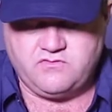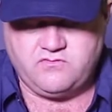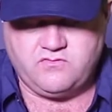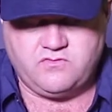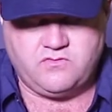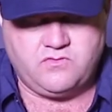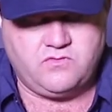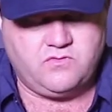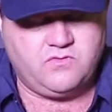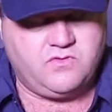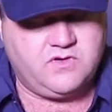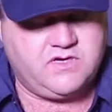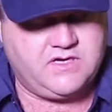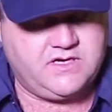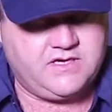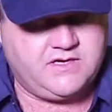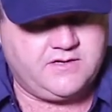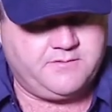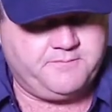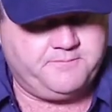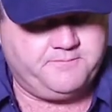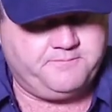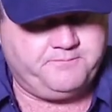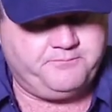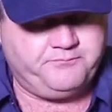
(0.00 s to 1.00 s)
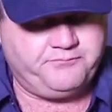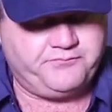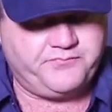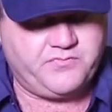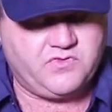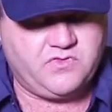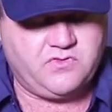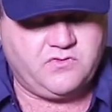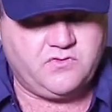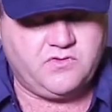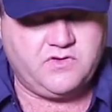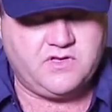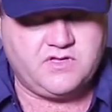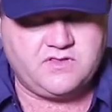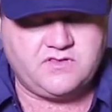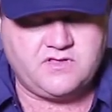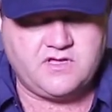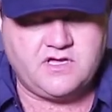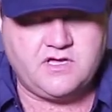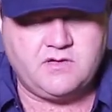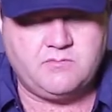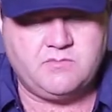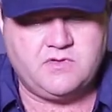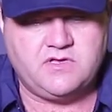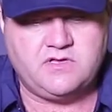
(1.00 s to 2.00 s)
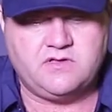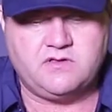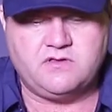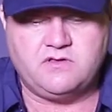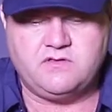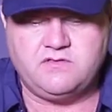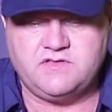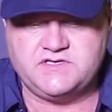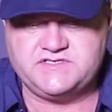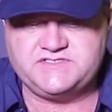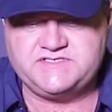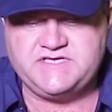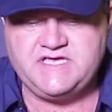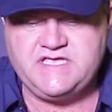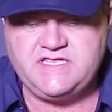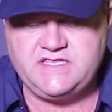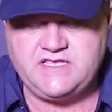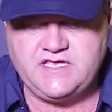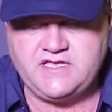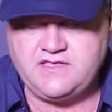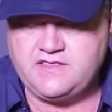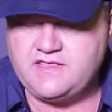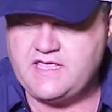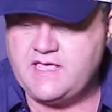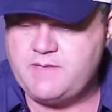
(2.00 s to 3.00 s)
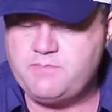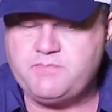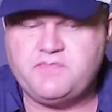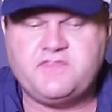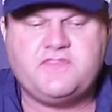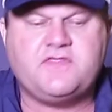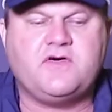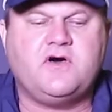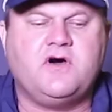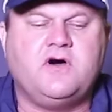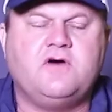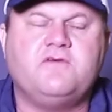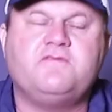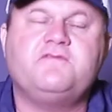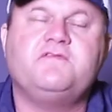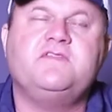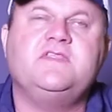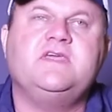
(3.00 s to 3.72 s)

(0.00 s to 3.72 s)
to determine the seating depth of